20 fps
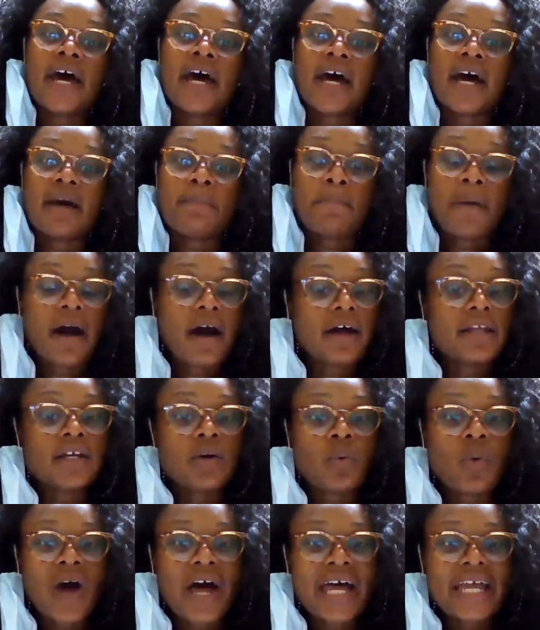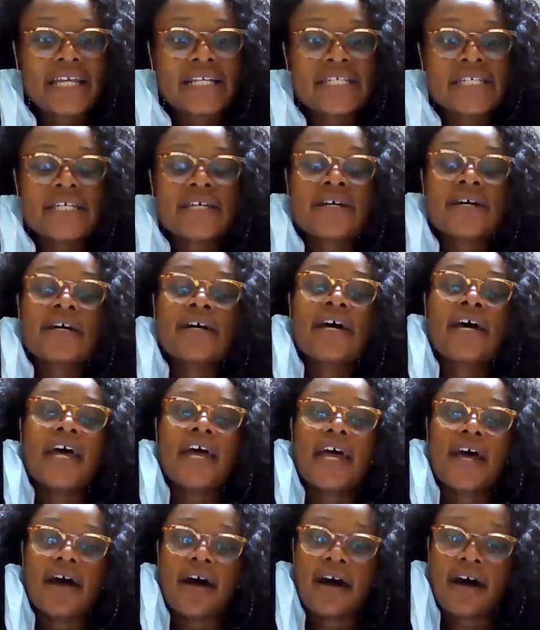uh, Paula White,
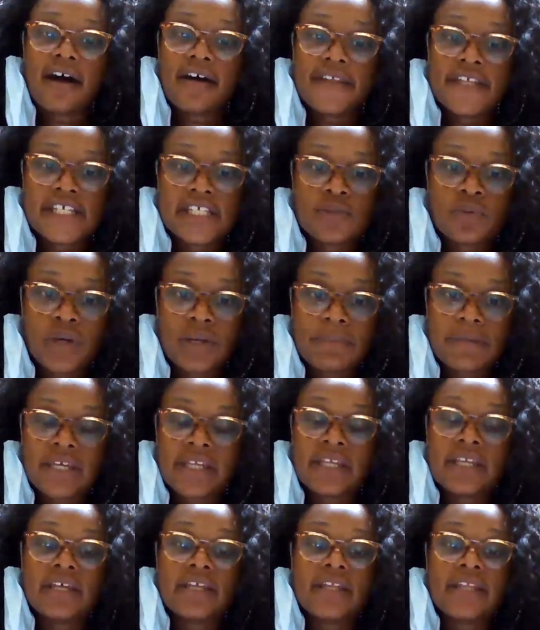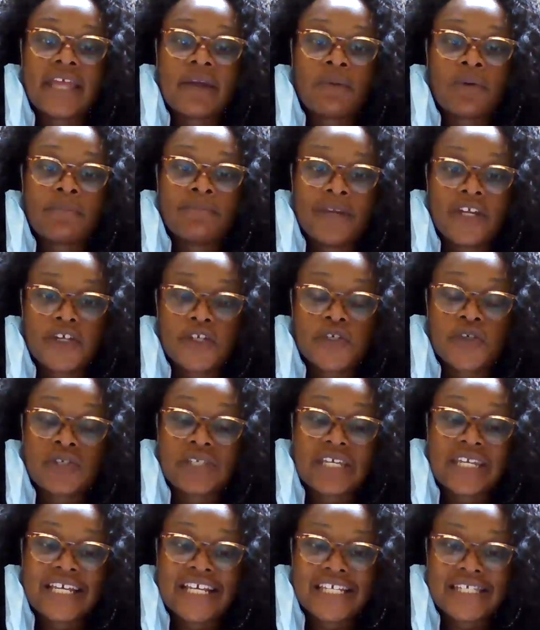all these women that were
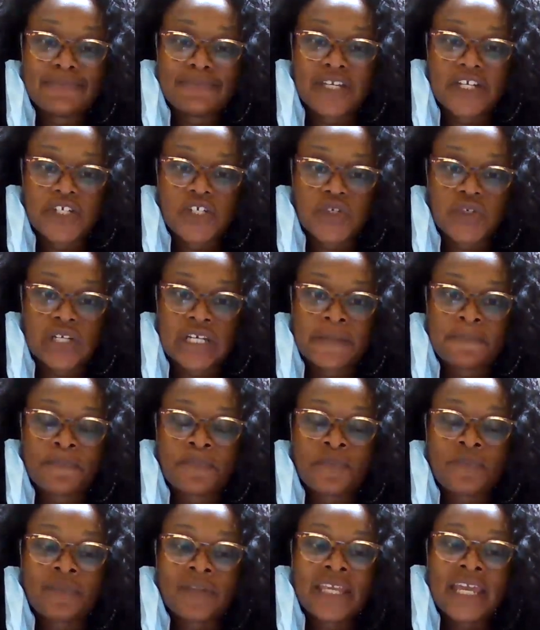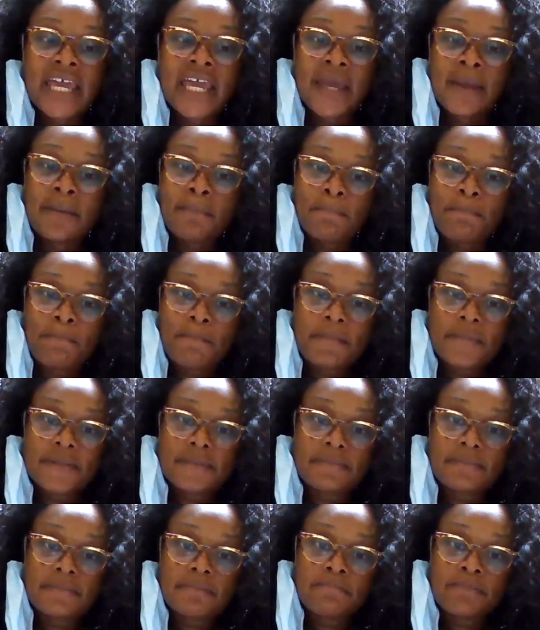ministers in his ministry.
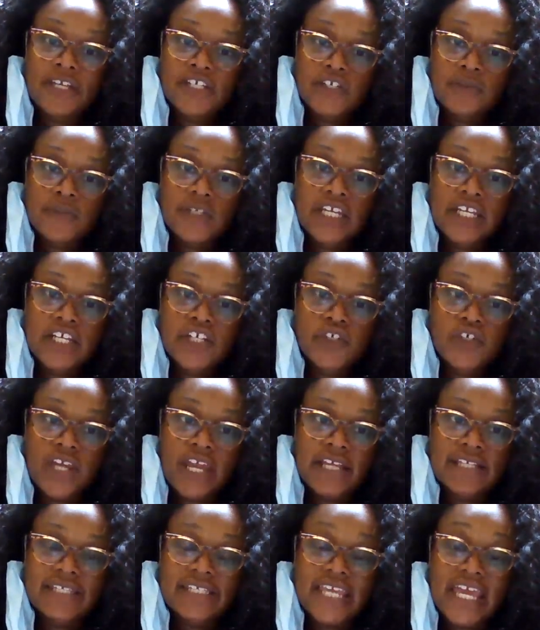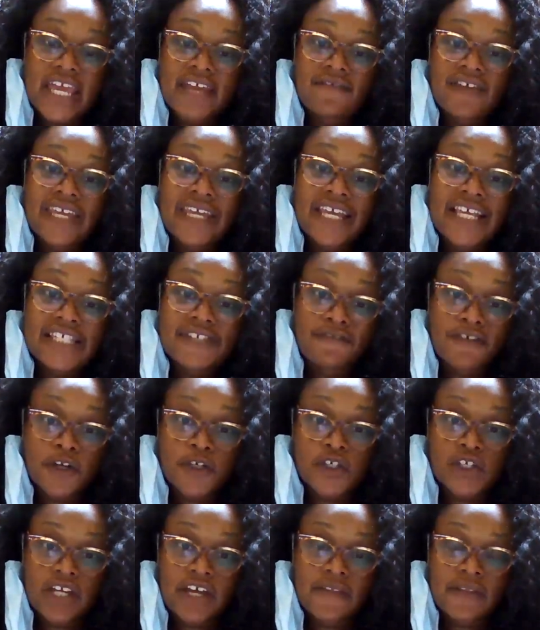Mr. Peter Jakes gave his
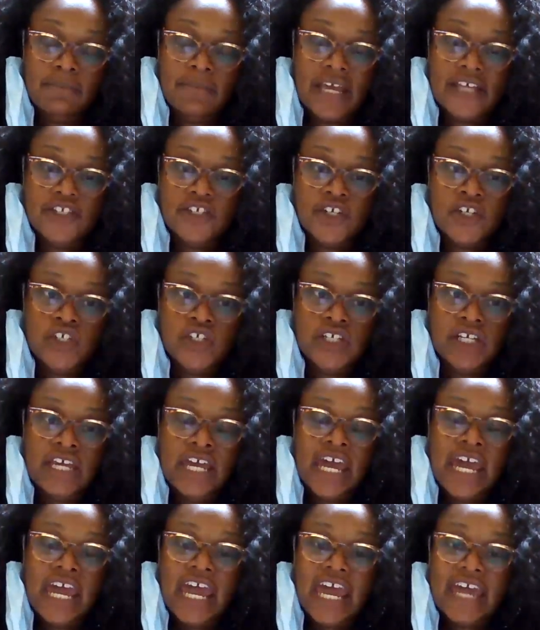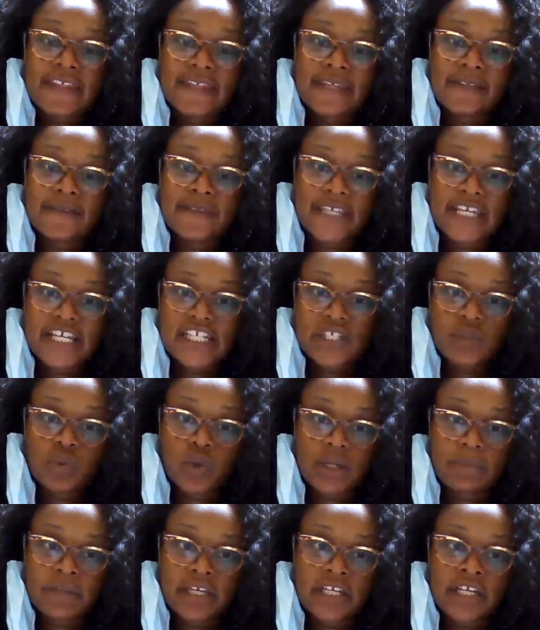version of the message and then these
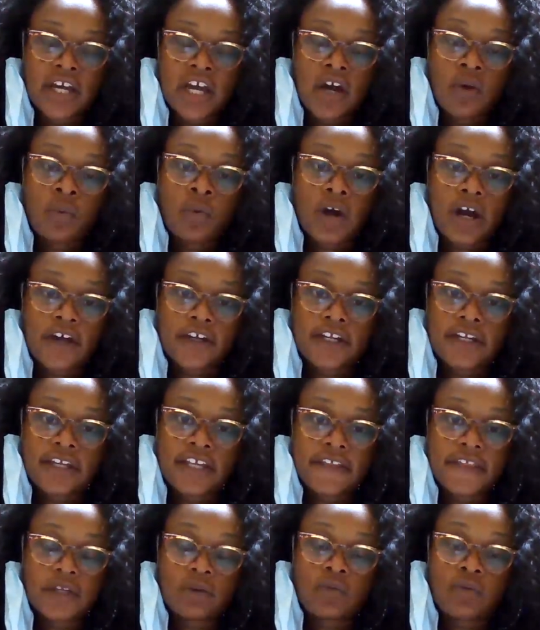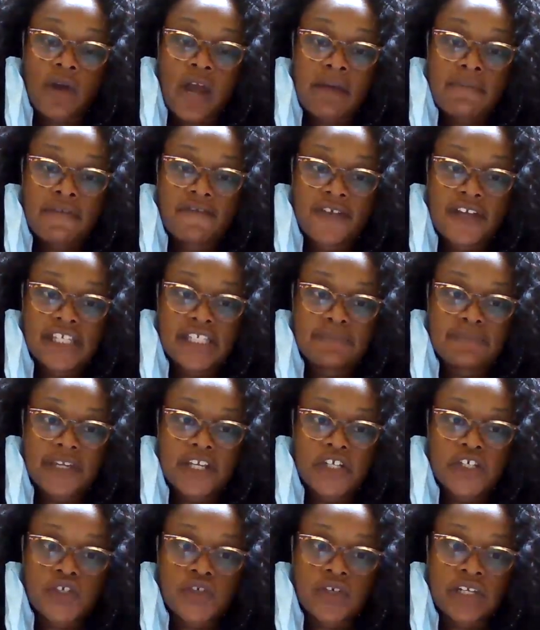women were underneath the realm of his
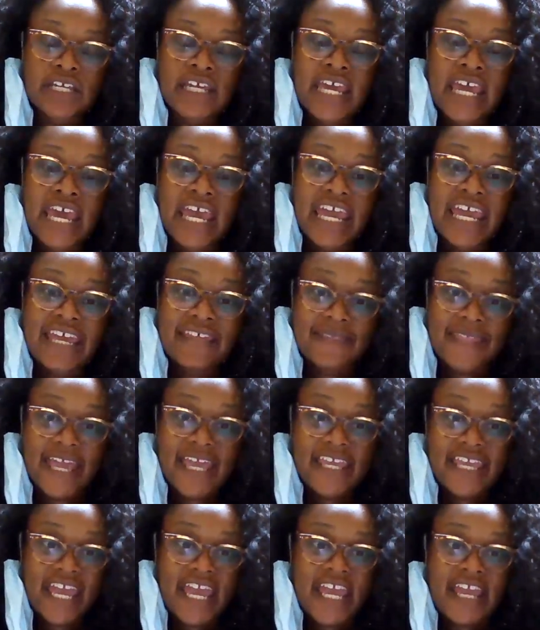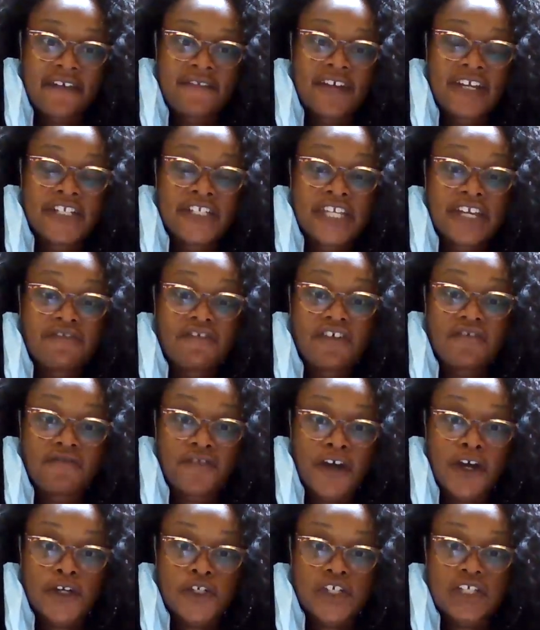ministry, and they gave different
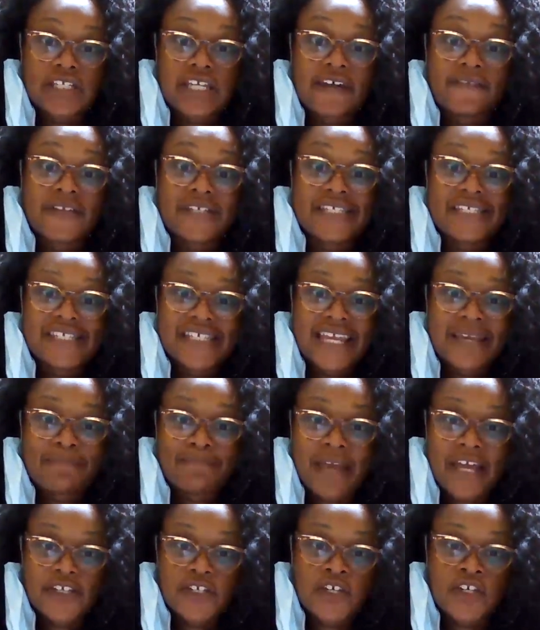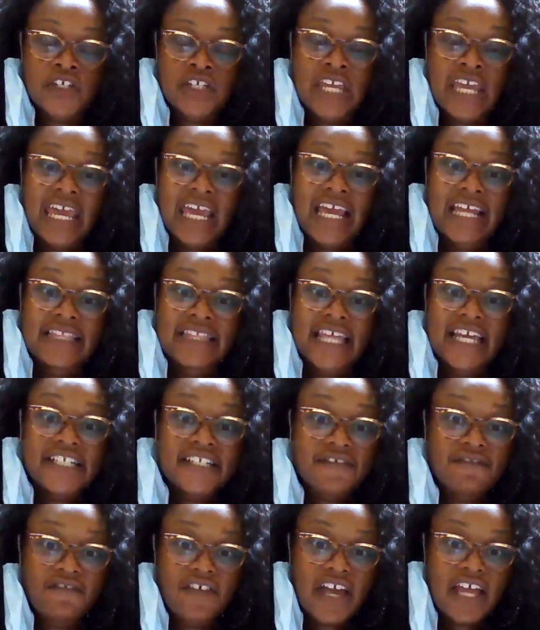versions of the same message, and they
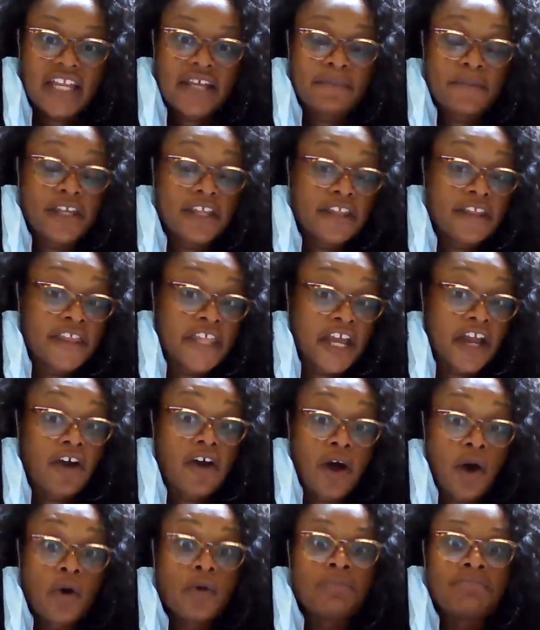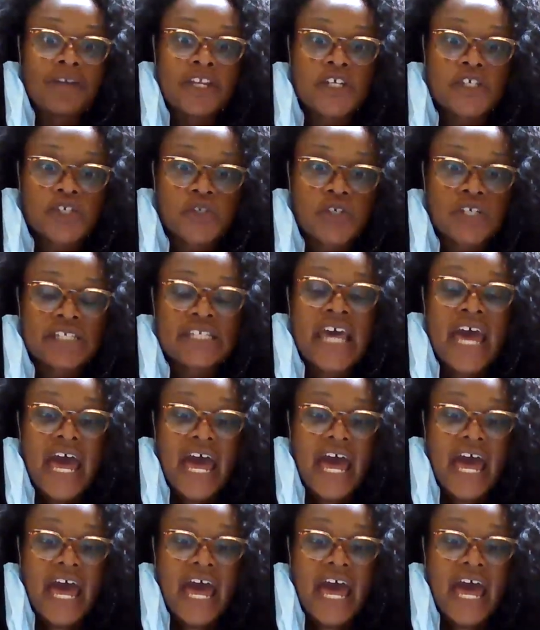developed their own ministries